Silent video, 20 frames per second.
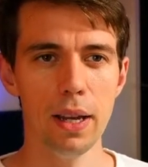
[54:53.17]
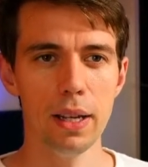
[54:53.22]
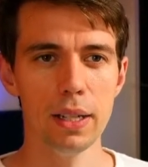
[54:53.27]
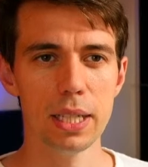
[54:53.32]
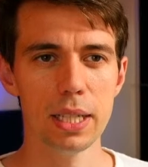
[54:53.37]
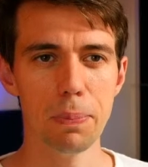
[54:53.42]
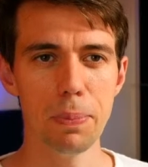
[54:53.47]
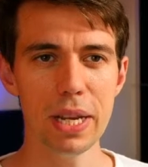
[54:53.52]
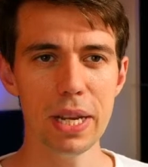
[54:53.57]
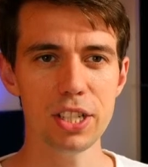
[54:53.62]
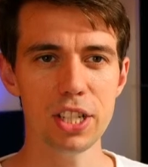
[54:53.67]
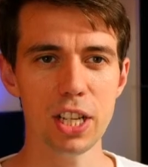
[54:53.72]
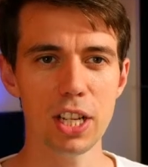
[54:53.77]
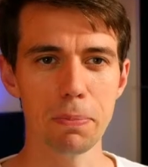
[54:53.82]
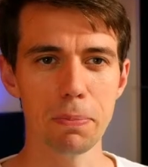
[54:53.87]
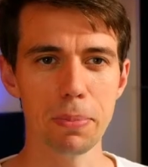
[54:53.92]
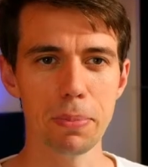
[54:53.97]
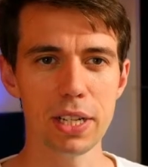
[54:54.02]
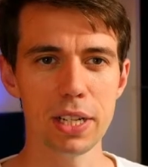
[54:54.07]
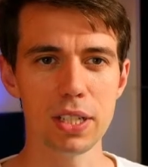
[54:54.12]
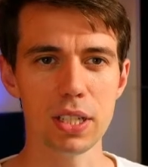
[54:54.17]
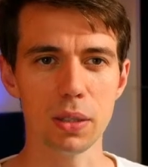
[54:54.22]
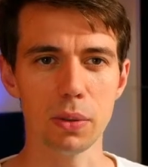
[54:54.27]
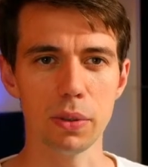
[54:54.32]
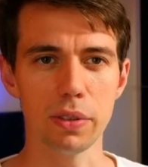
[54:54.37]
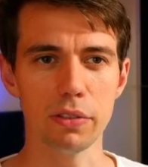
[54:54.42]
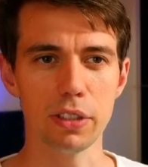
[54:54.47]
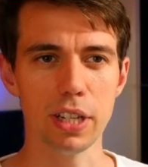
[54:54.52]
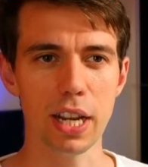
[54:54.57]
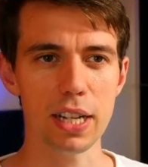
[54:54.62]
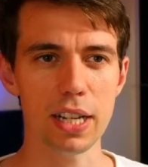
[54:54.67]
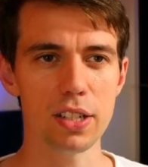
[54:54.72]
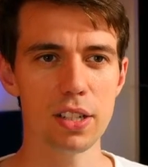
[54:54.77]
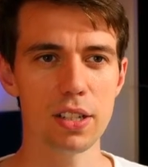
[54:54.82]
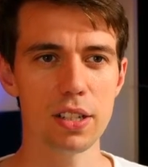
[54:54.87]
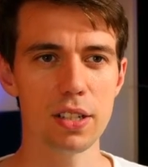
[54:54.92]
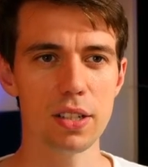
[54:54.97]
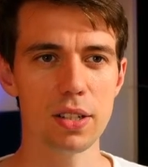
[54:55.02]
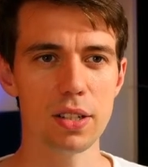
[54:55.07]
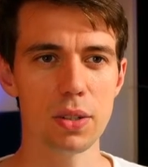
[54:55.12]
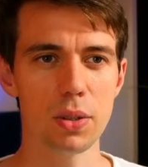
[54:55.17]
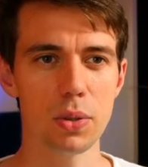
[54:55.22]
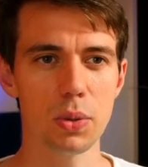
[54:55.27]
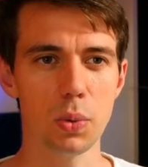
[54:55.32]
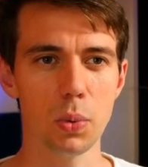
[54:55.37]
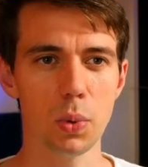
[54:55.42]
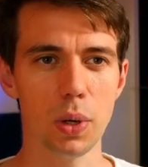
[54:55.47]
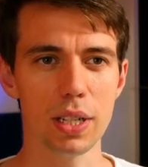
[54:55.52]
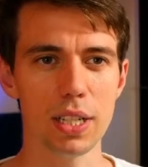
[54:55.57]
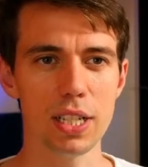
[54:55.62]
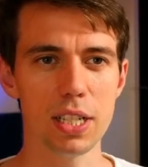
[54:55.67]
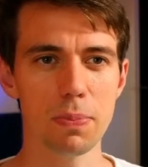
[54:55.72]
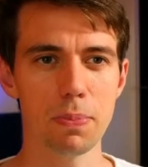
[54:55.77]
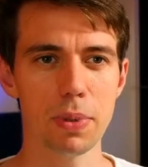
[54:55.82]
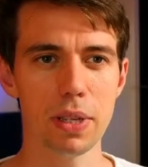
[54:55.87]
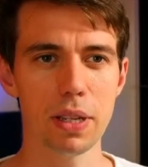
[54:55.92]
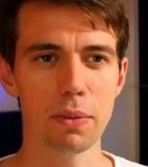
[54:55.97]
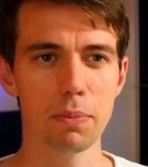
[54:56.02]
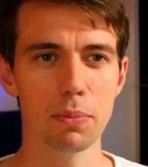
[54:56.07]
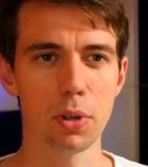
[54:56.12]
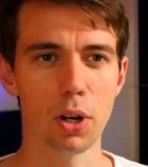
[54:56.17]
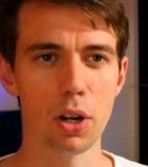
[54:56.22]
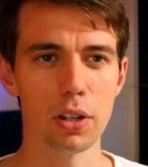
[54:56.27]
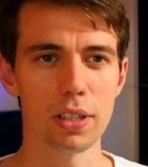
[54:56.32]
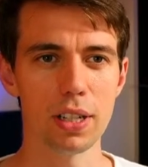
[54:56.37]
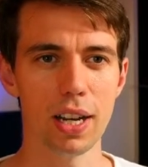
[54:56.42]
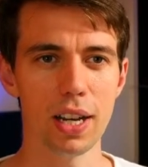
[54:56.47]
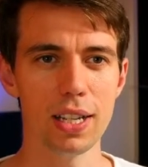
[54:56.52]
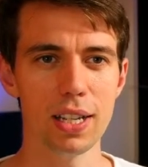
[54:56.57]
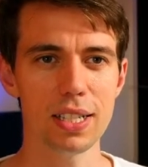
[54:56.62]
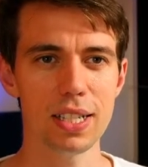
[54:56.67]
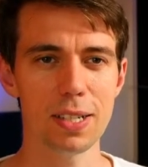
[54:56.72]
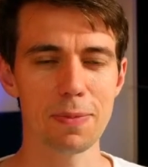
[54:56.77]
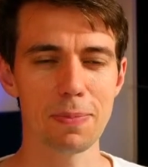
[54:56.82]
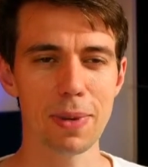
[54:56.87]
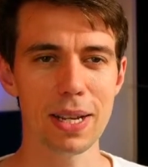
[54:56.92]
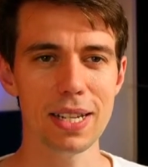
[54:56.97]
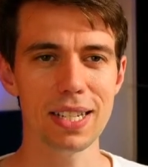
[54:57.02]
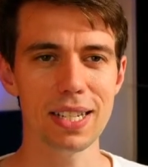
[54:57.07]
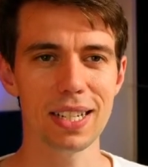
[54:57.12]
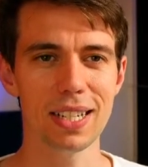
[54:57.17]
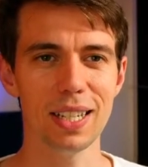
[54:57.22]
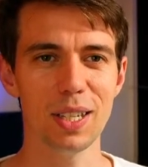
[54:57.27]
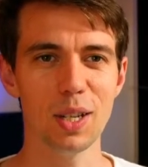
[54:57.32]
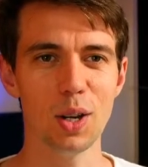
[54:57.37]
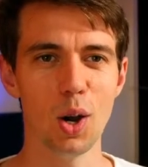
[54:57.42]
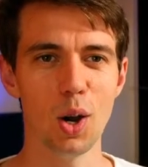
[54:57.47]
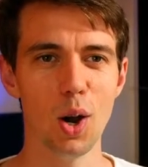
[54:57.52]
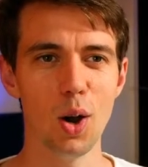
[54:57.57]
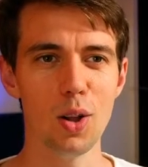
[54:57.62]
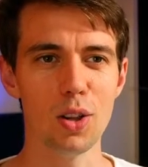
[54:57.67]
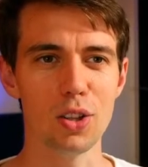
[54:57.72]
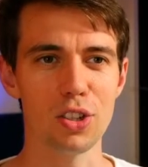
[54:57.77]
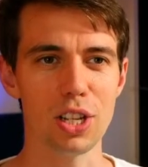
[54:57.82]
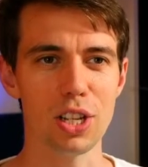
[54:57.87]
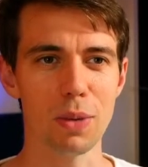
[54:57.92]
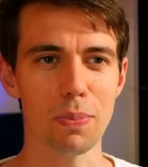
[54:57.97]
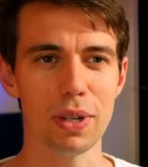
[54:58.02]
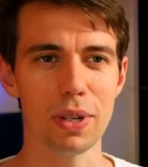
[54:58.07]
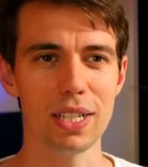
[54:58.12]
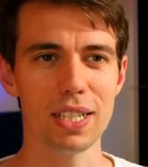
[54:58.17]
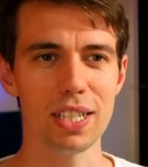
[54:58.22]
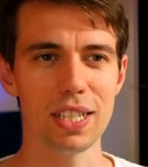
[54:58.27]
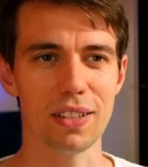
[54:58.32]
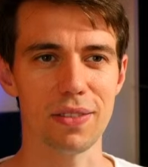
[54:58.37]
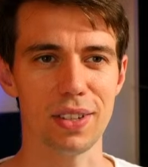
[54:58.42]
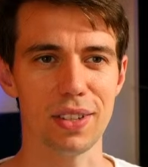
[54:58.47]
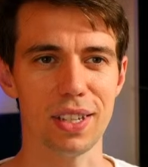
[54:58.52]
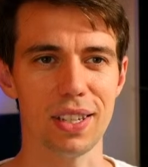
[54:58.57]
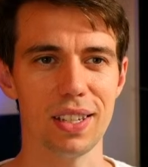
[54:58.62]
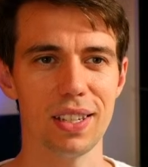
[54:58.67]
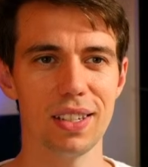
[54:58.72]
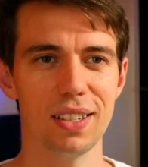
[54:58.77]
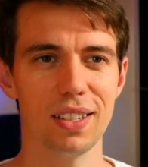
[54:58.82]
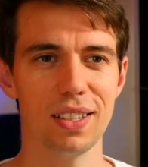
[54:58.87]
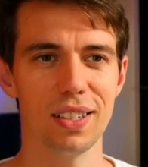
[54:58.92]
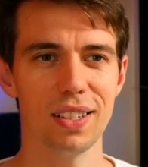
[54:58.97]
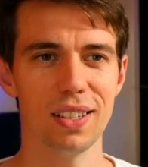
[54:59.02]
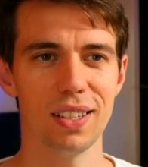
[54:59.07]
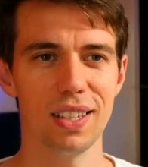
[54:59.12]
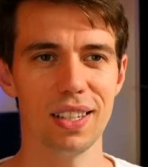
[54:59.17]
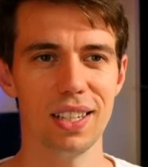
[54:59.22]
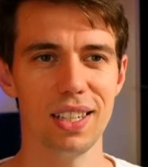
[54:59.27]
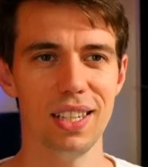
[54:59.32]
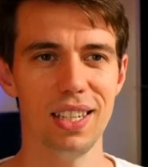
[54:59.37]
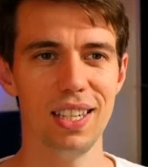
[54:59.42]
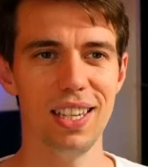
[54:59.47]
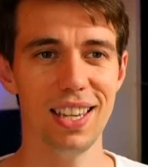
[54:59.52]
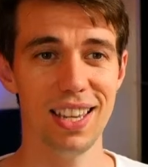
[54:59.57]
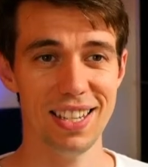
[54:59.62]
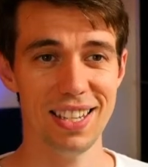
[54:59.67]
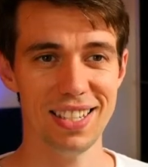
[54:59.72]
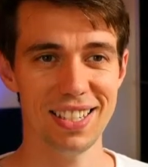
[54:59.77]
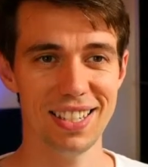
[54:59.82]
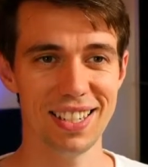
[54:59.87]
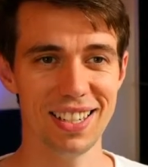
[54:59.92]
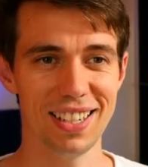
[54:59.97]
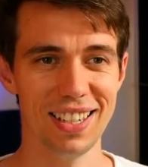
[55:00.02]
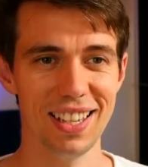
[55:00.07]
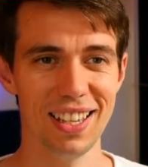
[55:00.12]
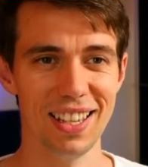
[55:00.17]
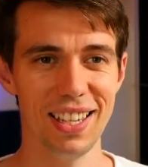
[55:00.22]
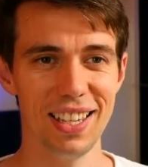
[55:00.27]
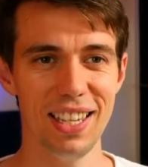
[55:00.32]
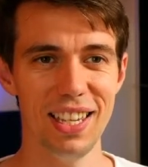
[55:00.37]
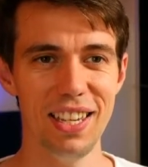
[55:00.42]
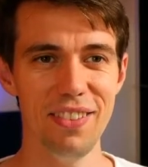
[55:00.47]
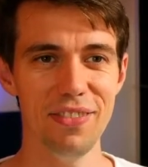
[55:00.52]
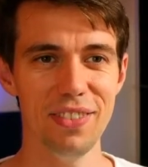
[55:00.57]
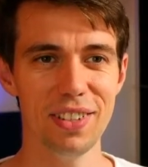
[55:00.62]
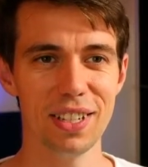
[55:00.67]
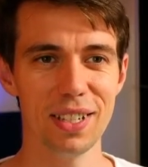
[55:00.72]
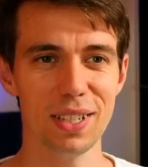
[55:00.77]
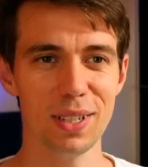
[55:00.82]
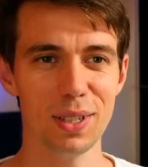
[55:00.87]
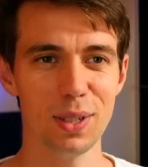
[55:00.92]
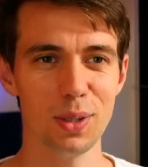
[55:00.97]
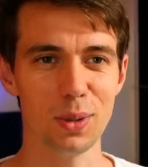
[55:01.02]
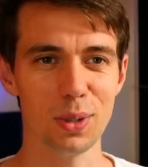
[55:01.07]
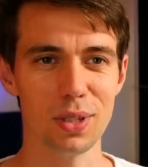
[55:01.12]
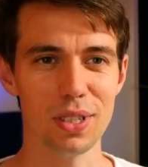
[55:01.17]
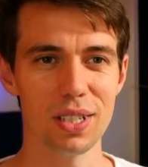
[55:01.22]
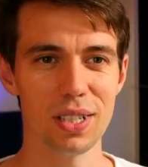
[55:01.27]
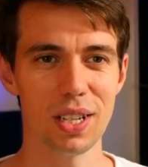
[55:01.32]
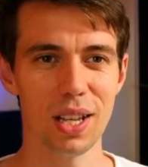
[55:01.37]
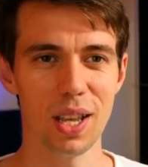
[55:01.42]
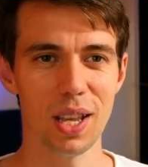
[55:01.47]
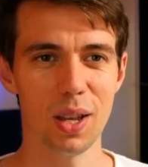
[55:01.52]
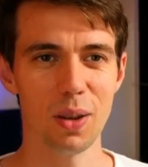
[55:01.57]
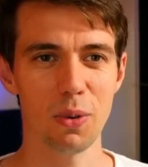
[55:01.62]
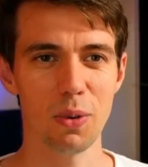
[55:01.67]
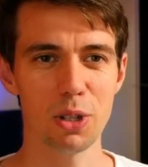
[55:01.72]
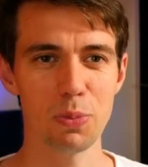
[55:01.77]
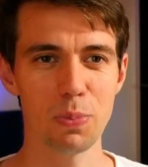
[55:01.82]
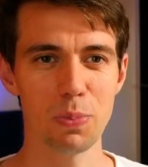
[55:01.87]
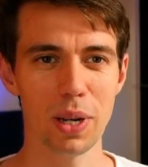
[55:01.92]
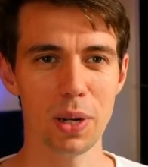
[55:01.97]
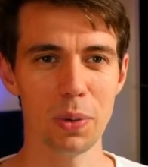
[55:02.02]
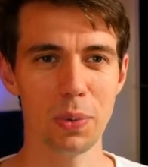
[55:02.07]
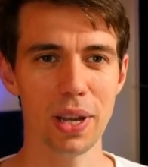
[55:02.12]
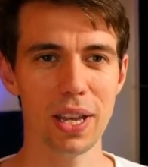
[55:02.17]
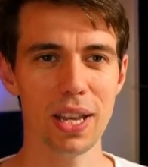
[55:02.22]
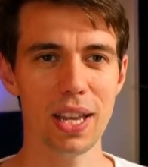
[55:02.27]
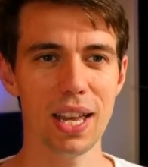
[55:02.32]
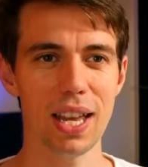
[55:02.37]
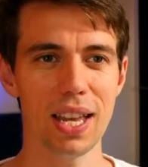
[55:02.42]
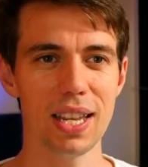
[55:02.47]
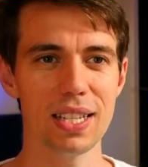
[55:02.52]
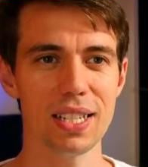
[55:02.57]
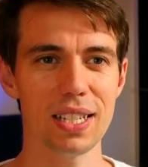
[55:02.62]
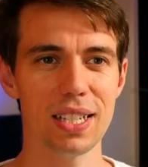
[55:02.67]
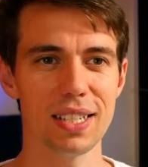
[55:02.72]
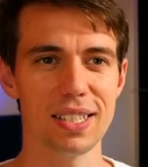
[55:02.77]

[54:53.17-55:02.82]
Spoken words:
The picture-in-picture with reactions to what is being broadcast is basically all Japanese TV. Yes, even in the news, which by the way has a